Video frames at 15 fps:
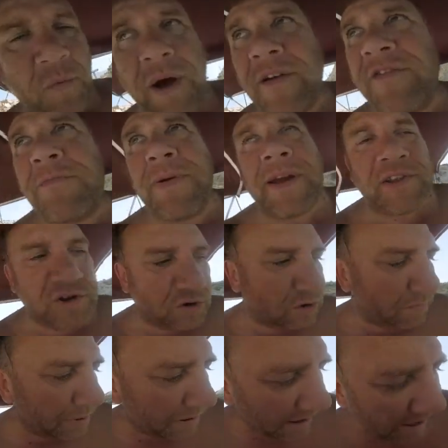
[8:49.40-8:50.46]
waves picked
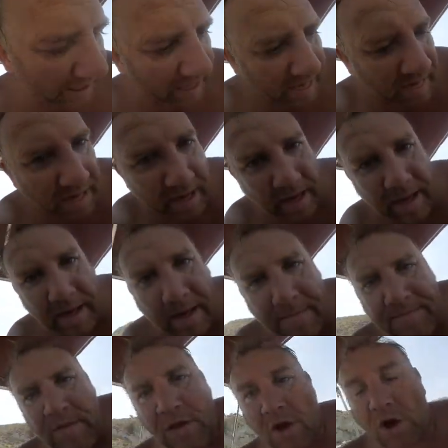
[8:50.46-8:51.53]
up,
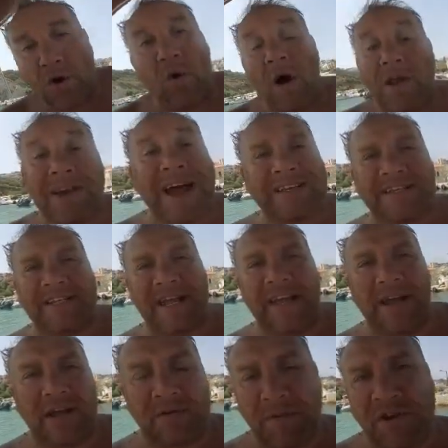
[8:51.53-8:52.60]
it got quite
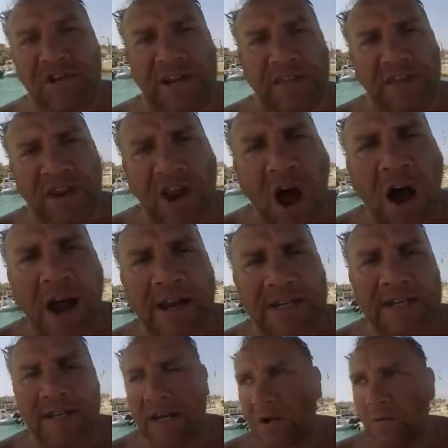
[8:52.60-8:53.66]
nasty, especially in the
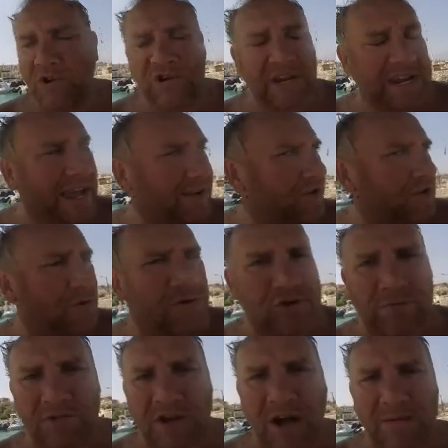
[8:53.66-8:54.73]
night, which it can do
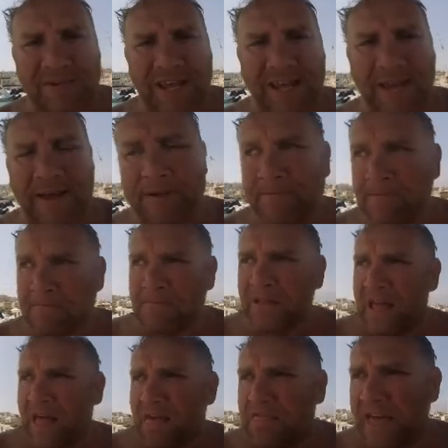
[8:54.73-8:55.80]
sometimes here,
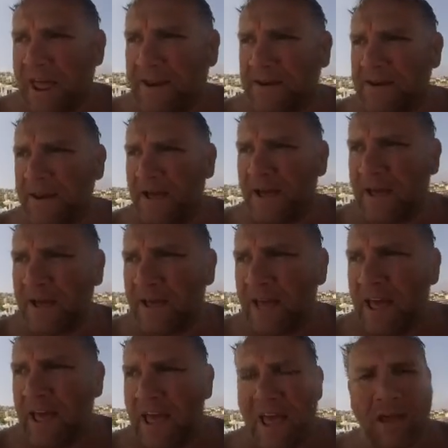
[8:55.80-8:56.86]
then
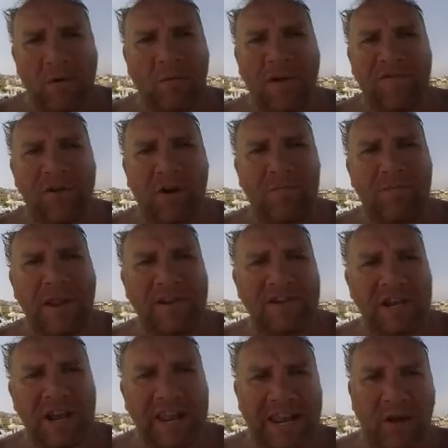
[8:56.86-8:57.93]
we've got
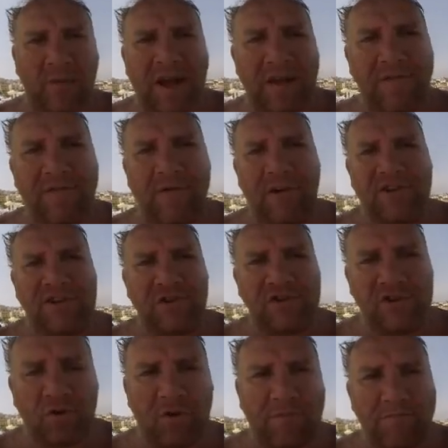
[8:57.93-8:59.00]
plenty of leeway for it to
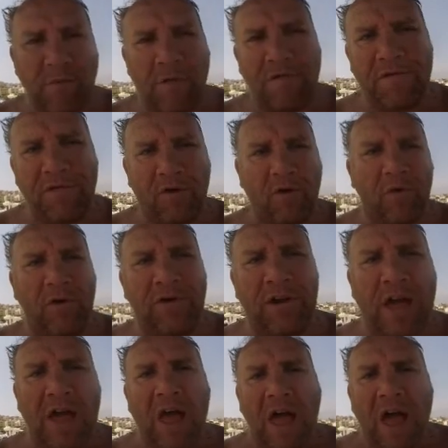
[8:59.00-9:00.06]
sort of move forward.
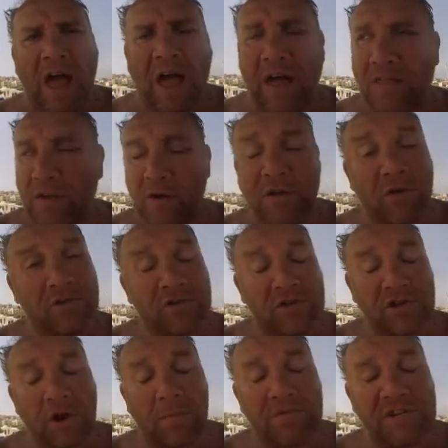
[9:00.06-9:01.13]
The other
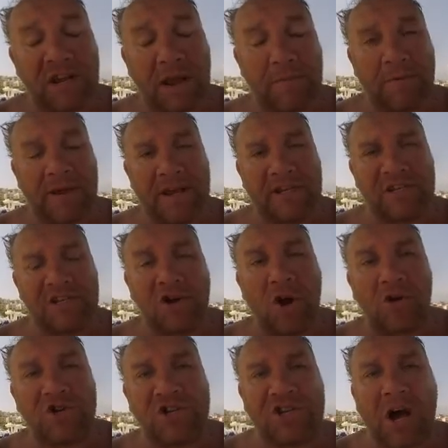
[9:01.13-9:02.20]
top tip is
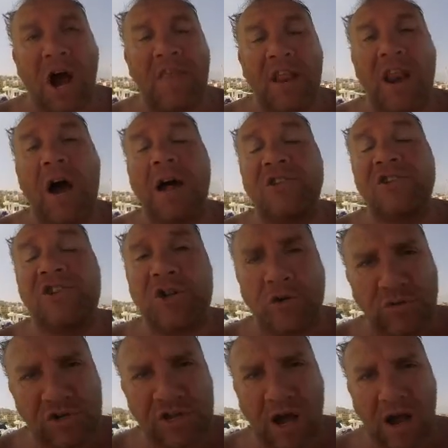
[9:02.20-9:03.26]
not to tie the lines too
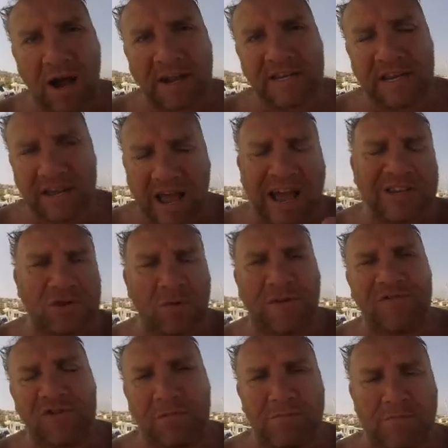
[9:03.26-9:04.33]
tight. It has to have
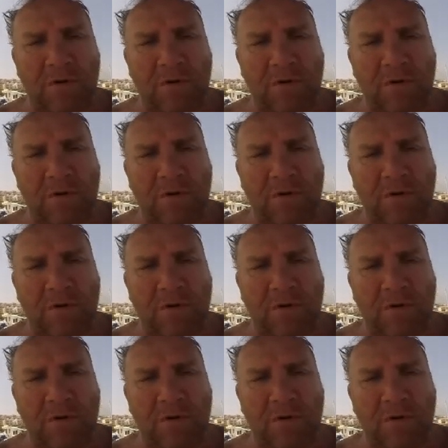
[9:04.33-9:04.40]
some